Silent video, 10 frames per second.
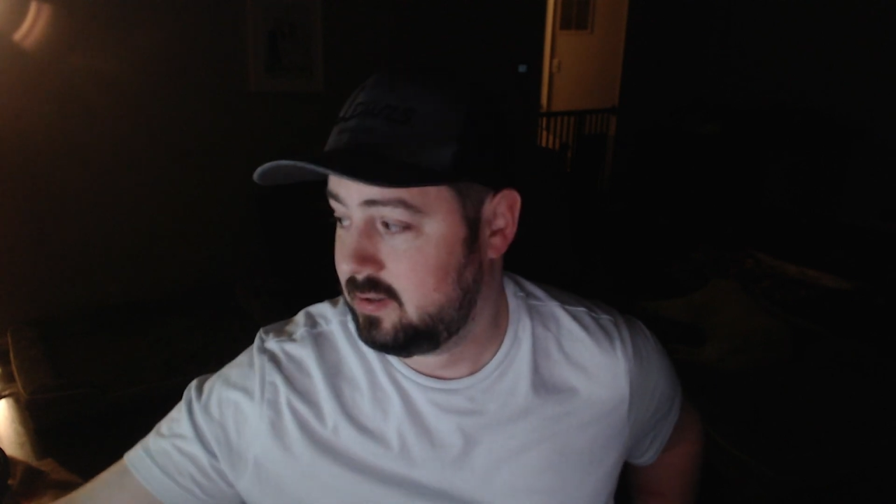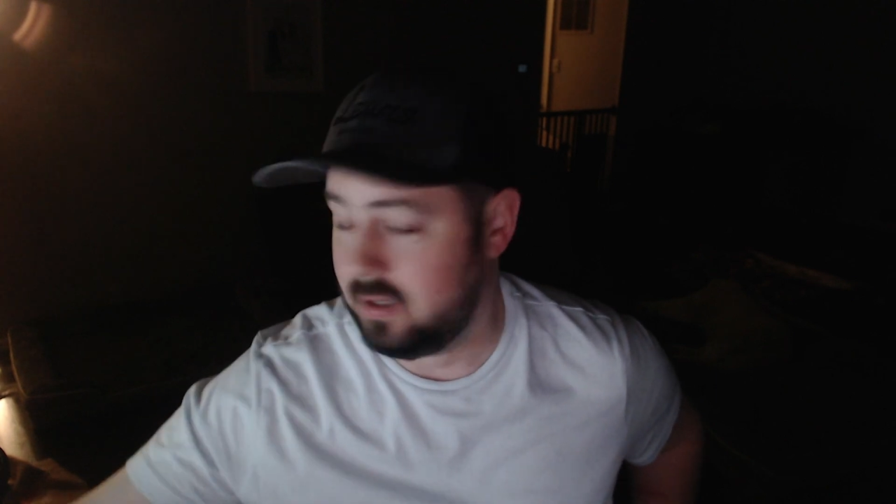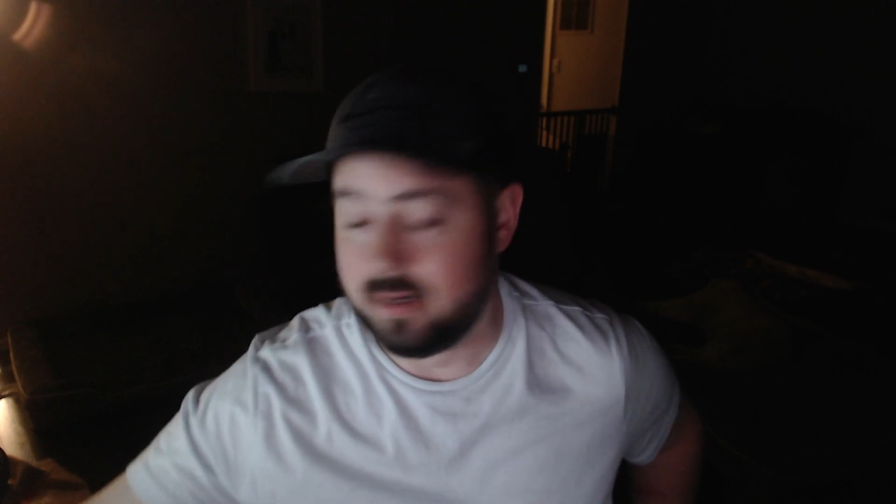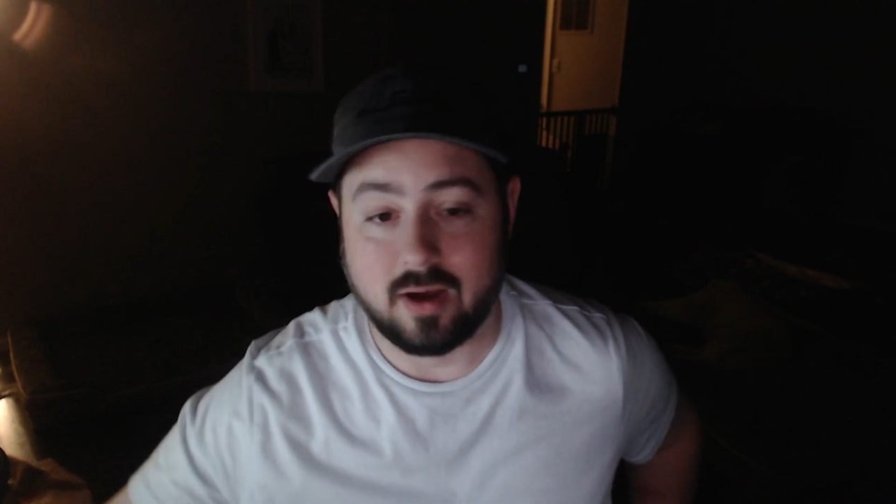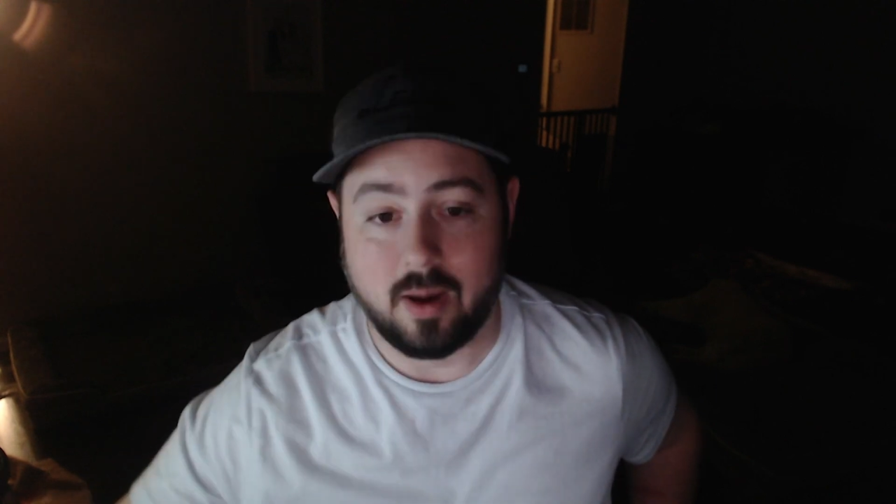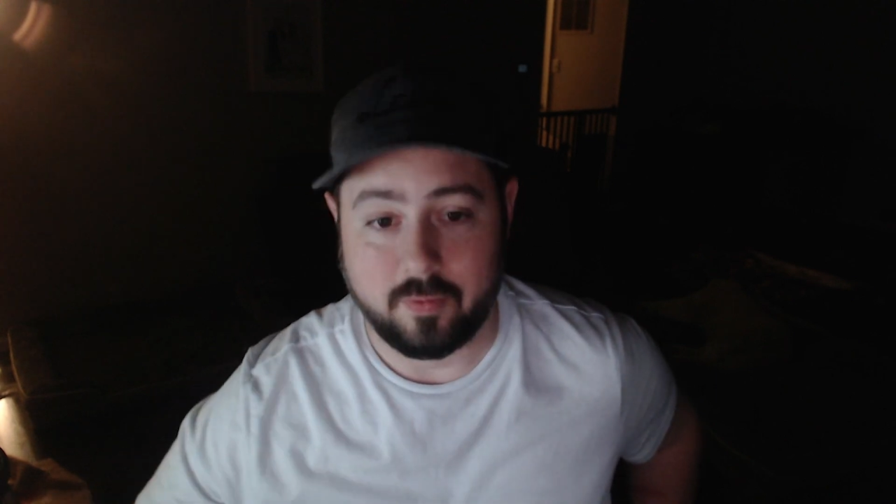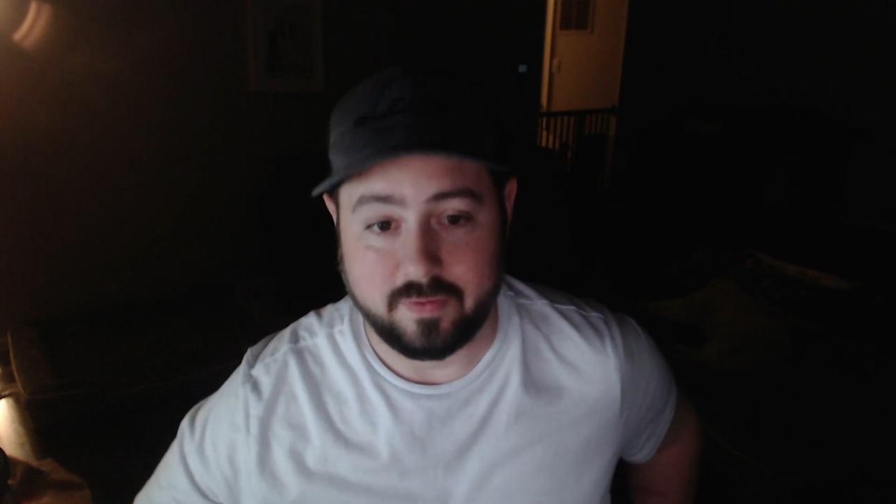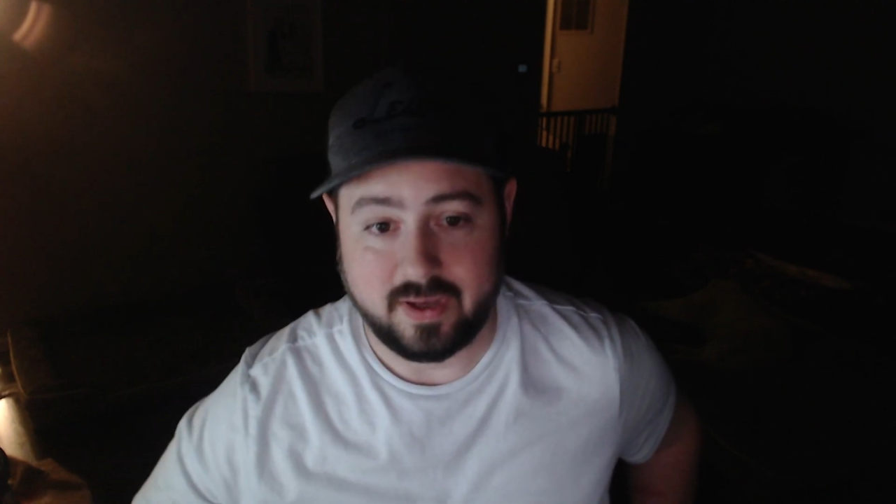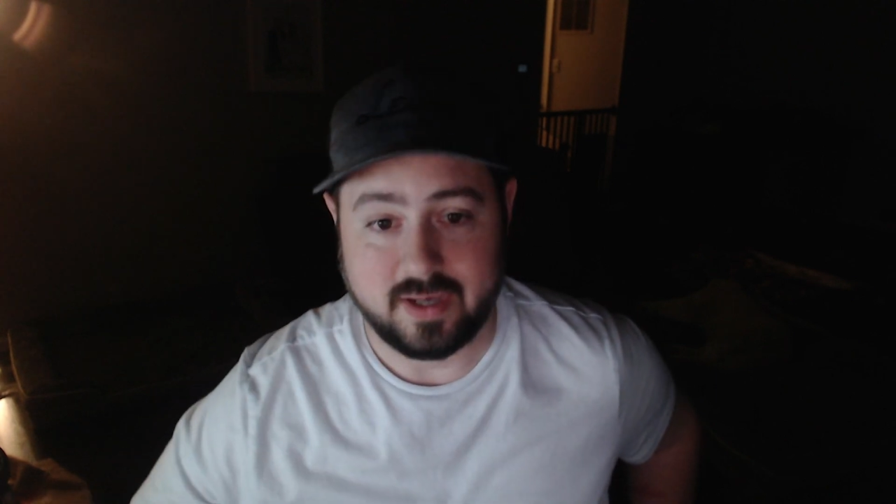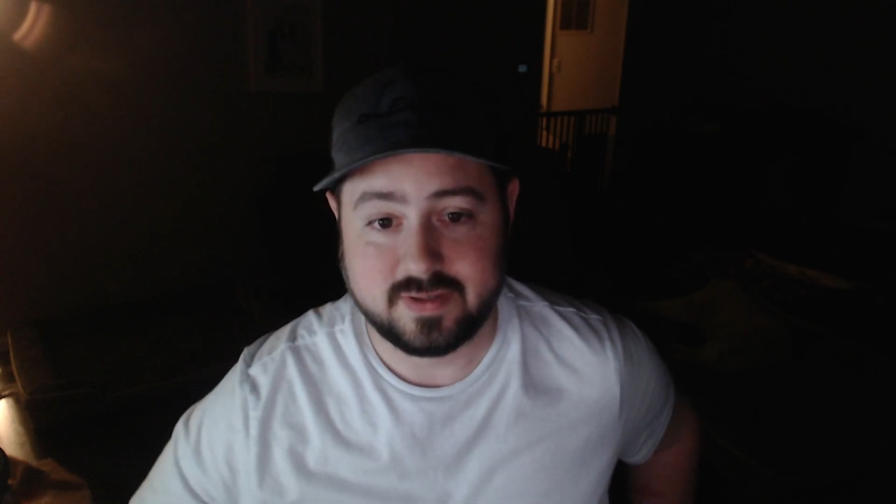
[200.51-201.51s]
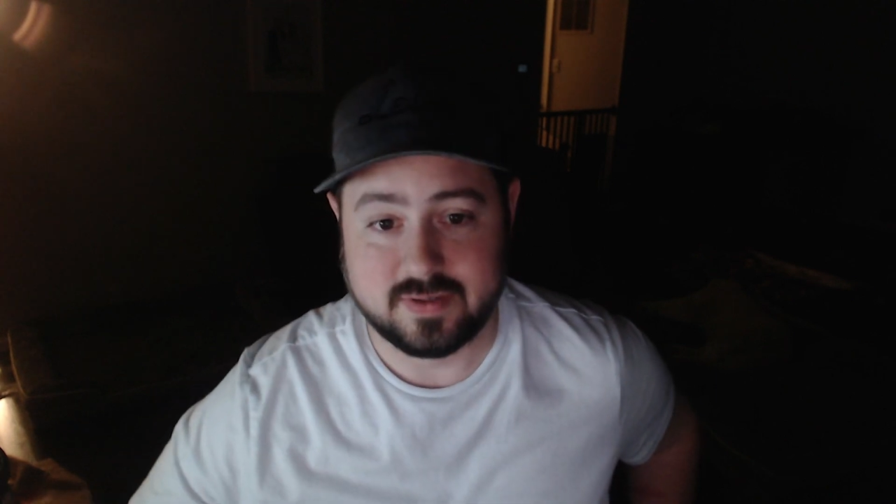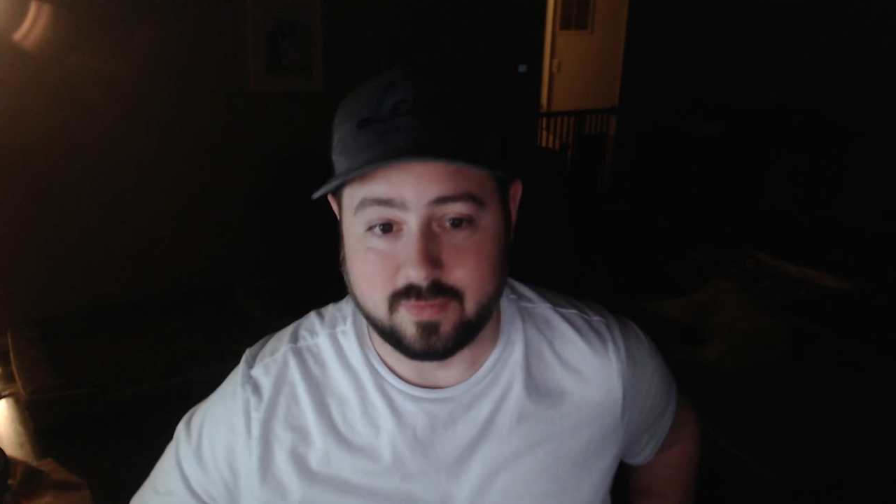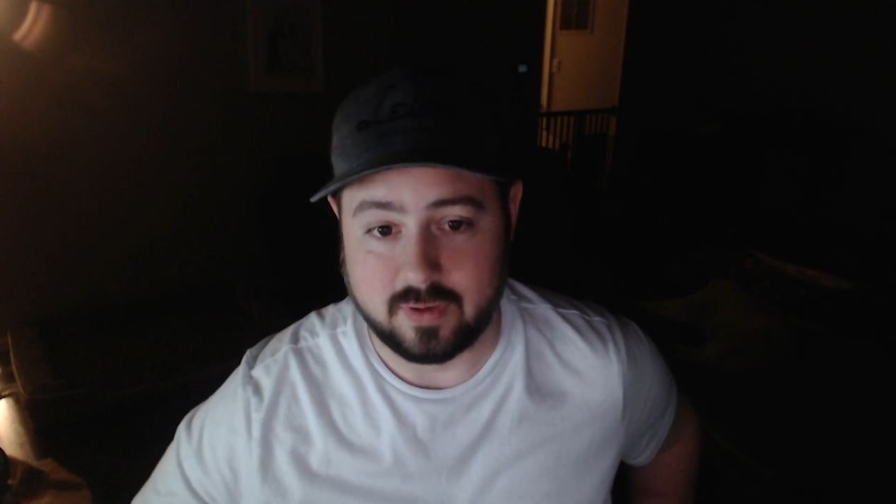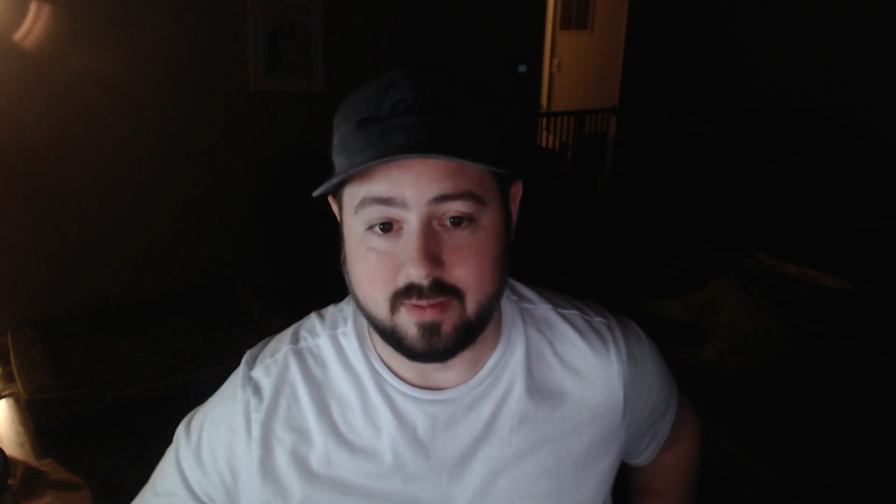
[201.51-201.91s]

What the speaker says: in a couple days when